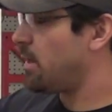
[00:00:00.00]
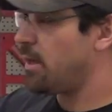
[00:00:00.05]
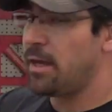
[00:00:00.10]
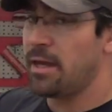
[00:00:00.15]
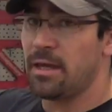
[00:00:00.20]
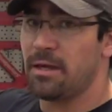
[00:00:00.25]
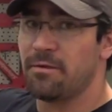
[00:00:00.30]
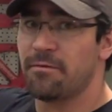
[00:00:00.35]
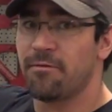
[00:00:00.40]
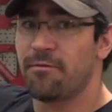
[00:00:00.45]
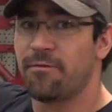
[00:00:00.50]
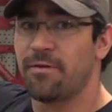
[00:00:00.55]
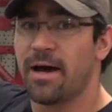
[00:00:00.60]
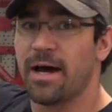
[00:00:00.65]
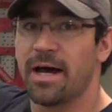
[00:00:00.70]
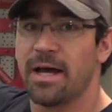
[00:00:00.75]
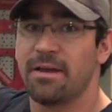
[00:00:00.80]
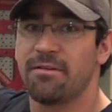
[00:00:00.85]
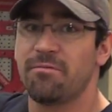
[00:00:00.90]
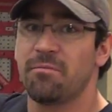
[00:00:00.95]
a
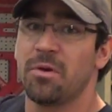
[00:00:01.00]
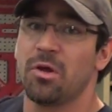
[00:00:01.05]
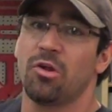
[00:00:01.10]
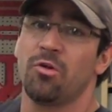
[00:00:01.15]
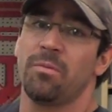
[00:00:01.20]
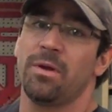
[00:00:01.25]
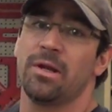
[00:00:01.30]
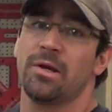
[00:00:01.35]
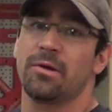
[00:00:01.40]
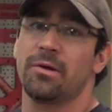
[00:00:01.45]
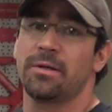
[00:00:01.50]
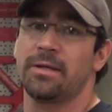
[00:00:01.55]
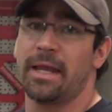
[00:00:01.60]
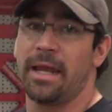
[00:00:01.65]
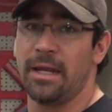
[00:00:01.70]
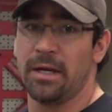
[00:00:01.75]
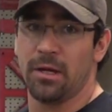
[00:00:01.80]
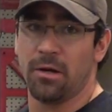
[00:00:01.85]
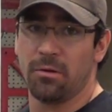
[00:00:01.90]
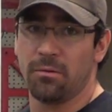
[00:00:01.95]
5 millimeter
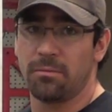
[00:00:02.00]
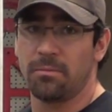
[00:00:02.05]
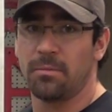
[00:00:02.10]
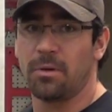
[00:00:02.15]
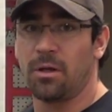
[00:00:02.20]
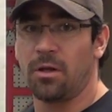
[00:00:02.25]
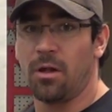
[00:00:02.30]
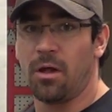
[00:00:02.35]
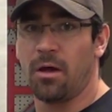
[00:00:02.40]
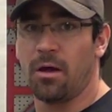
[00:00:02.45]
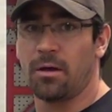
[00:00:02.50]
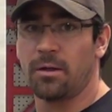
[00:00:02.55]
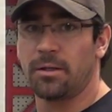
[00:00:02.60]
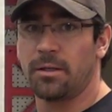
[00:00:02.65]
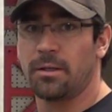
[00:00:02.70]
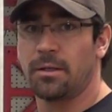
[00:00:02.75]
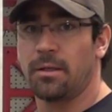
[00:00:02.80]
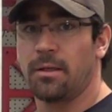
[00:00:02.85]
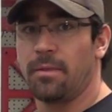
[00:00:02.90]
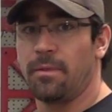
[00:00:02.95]
dado along
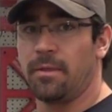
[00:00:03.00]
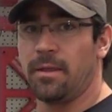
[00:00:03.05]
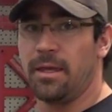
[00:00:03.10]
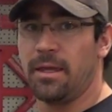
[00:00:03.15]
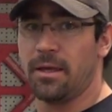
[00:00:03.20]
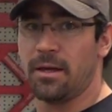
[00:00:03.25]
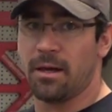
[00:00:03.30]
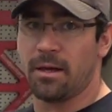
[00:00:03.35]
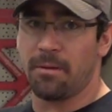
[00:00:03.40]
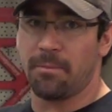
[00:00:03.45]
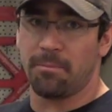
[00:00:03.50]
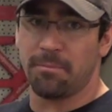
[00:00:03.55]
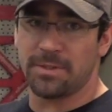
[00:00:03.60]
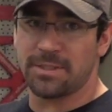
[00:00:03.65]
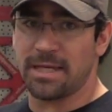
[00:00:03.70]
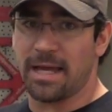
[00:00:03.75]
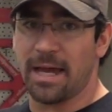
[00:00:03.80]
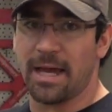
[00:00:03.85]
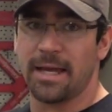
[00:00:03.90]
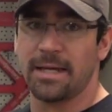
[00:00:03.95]
the
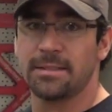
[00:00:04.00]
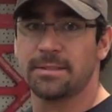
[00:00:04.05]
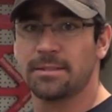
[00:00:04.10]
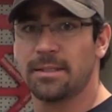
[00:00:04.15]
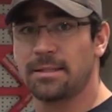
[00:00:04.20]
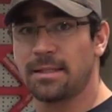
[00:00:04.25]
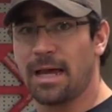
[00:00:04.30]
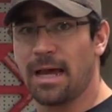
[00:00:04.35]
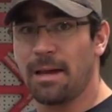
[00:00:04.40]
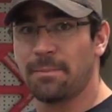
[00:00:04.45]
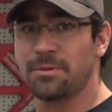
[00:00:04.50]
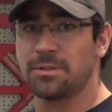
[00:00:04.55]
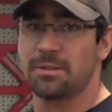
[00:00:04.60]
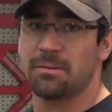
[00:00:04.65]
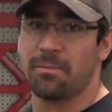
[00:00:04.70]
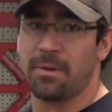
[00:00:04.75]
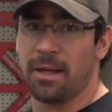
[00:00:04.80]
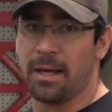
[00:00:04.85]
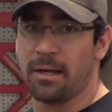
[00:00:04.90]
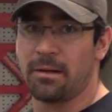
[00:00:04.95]
sides and the tops
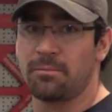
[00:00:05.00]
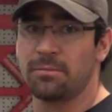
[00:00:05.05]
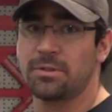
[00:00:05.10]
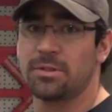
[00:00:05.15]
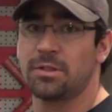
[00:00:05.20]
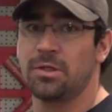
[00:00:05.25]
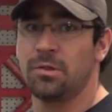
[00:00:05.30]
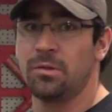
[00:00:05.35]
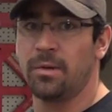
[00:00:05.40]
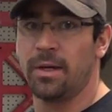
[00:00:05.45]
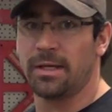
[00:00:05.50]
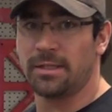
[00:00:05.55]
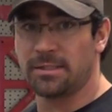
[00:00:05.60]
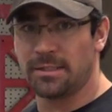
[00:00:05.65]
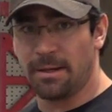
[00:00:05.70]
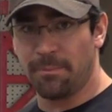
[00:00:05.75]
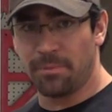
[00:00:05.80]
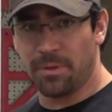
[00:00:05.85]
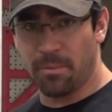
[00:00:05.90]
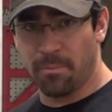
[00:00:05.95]
and the bottoms to
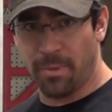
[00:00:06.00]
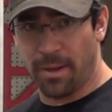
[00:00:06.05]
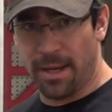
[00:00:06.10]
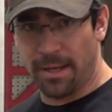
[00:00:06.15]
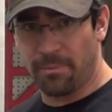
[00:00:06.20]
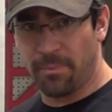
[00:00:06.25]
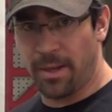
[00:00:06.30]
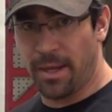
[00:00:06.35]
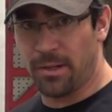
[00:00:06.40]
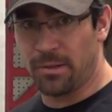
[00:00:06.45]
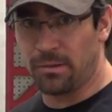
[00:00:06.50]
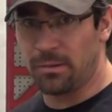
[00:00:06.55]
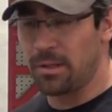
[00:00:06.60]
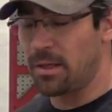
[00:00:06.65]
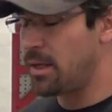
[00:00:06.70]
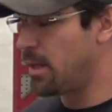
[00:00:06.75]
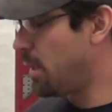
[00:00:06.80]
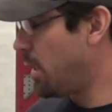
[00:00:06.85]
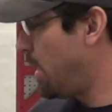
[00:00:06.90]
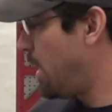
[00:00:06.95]
accept the back panel,
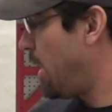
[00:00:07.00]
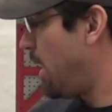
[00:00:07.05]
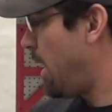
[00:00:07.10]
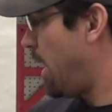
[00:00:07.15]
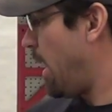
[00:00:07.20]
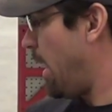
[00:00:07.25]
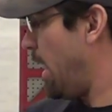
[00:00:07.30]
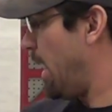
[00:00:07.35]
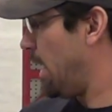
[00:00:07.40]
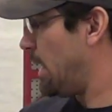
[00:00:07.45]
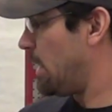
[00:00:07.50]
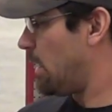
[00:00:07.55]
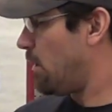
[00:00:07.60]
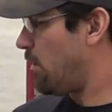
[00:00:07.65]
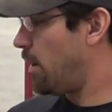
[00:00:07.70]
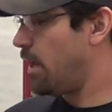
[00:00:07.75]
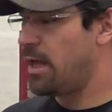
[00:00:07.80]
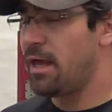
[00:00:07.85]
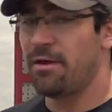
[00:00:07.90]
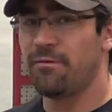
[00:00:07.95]
and
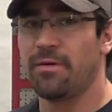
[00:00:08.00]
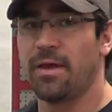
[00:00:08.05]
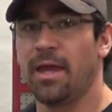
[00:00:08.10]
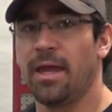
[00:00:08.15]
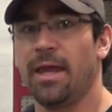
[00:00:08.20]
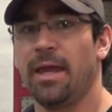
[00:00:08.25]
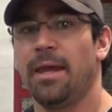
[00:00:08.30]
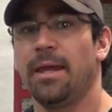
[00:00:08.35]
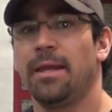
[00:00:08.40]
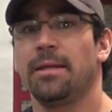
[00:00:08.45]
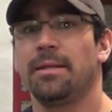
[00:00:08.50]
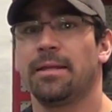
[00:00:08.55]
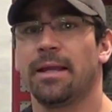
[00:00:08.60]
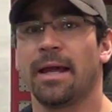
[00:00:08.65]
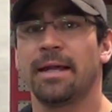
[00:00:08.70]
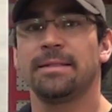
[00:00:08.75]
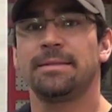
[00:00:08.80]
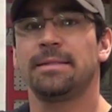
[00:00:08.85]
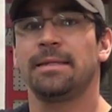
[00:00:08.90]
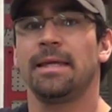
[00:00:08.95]
I'll have a
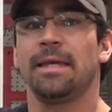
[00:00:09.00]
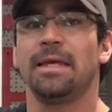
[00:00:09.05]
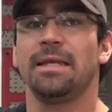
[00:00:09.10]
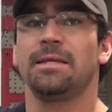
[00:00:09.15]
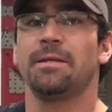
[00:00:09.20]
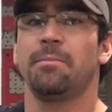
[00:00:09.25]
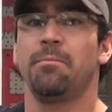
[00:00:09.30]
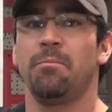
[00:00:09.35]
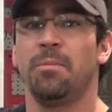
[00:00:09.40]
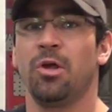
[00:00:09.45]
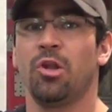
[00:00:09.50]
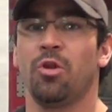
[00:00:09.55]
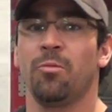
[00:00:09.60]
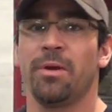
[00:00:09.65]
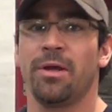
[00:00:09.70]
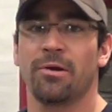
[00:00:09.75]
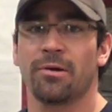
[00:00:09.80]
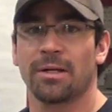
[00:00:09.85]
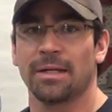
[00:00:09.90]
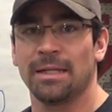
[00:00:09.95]
19
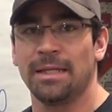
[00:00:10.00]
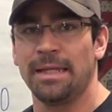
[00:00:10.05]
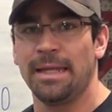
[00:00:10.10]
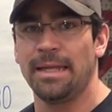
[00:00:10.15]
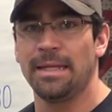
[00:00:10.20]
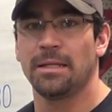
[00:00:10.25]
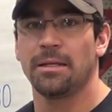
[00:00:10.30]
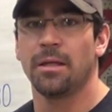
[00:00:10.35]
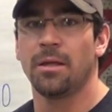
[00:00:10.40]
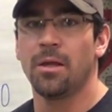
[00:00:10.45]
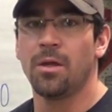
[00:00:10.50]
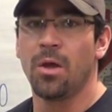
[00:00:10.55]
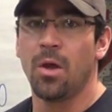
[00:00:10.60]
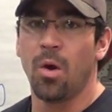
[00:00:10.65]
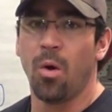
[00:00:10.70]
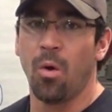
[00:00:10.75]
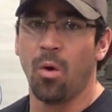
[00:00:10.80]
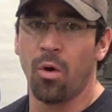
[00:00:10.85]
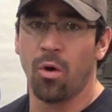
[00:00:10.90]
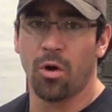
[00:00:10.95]
millimeter cleat
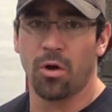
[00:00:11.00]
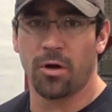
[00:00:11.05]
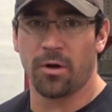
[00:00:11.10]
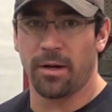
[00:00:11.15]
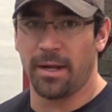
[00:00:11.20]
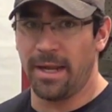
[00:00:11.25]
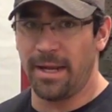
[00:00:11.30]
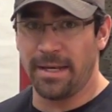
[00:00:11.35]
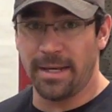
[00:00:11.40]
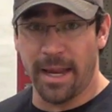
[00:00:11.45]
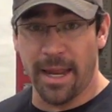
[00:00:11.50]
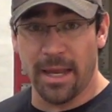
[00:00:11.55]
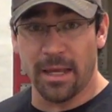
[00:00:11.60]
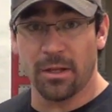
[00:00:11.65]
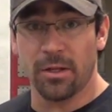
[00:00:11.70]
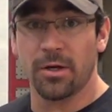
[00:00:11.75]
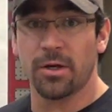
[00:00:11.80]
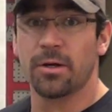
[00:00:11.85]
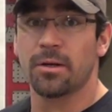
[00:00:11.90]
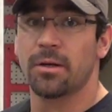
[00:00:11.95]
or a
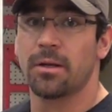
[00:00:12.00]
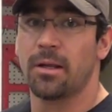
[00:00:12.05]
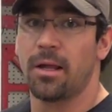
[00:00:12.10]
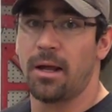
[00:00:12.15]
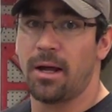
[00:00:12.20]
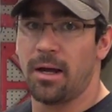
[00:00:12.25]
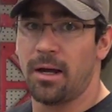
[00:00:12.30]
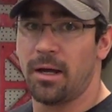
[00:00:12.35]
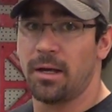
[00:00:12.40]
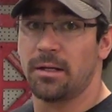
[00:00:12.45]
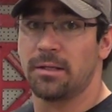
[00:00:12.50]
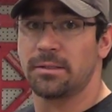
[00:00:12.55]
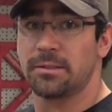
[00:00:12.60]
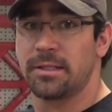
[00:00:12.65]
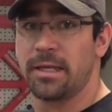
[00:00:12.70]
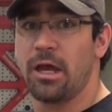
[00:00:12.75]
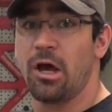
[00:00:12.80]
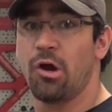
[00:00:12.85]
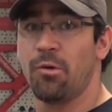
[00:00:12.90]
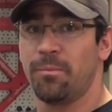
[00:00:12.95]
nailer
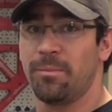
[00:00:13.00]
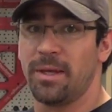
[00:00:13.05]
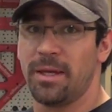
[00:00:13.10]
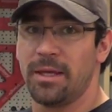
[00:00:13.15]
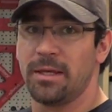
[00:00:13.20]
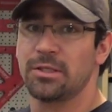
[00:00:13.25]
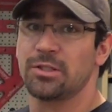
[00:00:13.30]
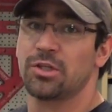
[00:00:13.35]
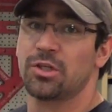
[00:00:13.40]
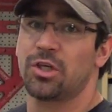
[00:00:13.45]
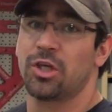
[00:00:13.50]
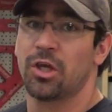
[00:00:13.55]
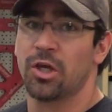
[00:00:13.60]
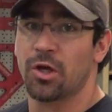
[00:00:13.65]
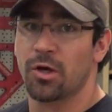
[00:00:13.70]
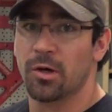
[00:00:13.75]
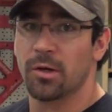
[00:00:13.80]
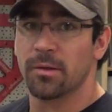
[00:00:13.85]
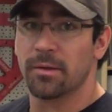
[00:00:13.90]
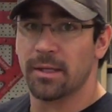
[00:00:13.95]
to help me
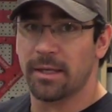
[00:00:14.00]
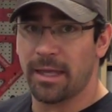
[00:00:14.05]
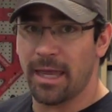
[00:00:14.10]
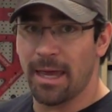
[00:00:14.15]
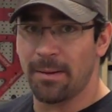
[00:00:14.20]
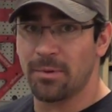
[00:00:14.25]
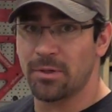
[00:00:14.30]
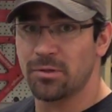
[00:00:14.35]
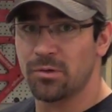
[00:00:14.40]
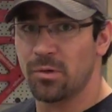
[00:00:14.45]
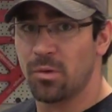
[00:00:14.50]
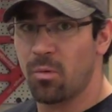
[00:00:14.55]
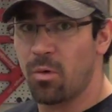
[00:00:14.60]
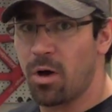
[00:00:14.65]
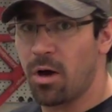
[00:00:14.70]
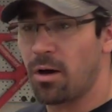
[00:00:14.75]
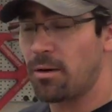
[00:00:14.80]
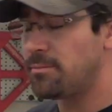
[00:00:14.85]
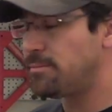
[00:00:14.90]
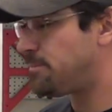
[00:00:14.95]
secure the cabinet to the
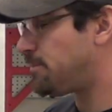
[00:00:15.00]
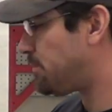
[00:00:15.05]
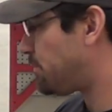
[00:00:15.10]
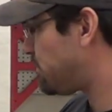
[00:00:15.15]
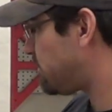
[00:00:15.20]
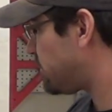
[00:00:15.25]
wall.